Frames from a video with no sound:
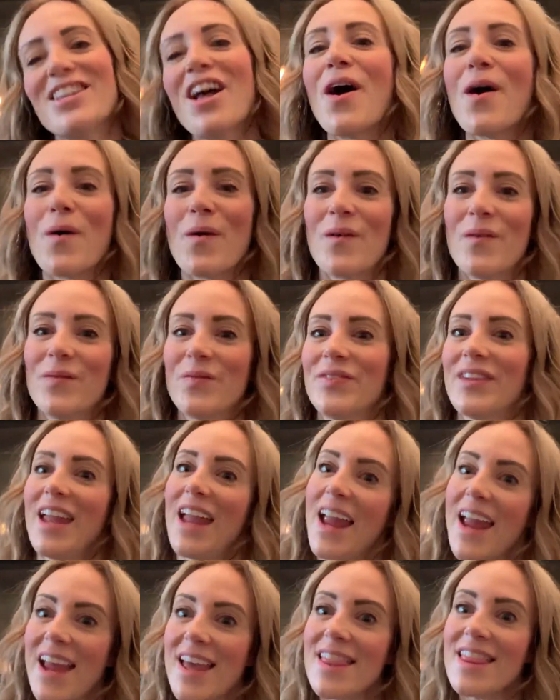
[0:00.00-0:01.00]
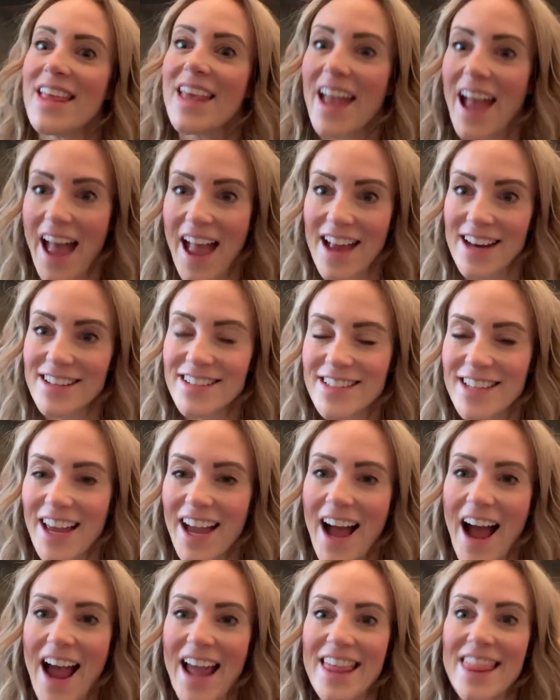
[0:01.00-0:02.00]
So in the end,
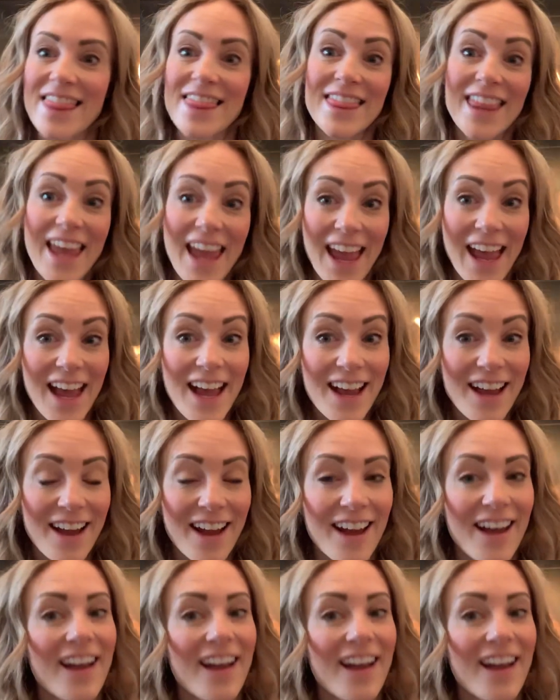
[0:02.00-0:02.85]
I think